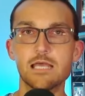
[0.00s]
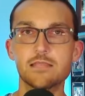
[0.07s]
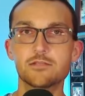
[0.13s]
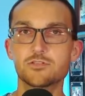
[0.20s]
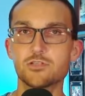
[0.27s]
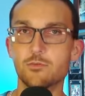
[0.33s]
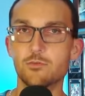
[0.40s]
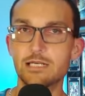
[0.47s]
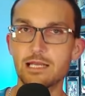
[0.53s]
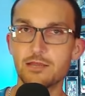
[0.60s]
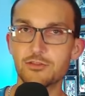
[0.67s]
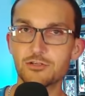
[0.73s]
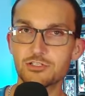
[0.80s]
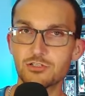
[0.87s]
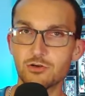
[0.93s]
And there's so many
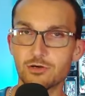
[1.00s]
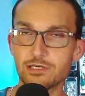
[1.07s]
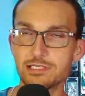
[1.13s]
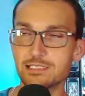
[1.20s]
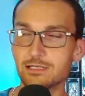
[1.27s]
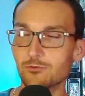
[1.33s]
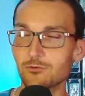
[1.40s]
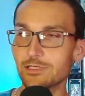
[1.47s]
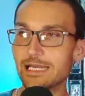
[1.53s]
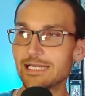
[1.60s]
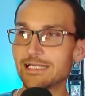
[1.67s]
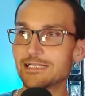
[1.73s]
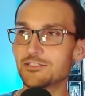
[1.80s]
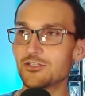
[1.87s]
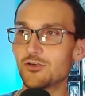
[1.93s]
other stories that we'll get
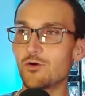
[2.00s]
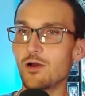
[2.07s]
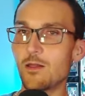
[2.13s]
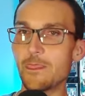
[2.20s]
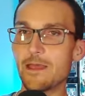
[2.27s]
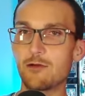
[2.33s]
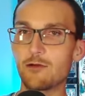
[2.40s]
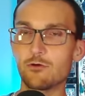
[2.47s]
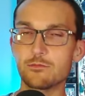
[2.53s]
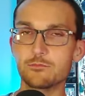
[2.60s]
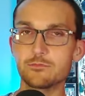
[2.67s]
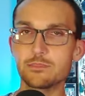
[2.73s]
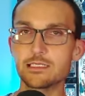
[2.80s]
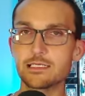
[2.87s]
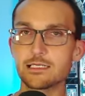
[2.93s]
into on that one,
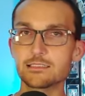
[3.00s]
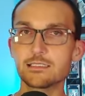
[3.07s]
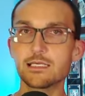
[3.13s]
because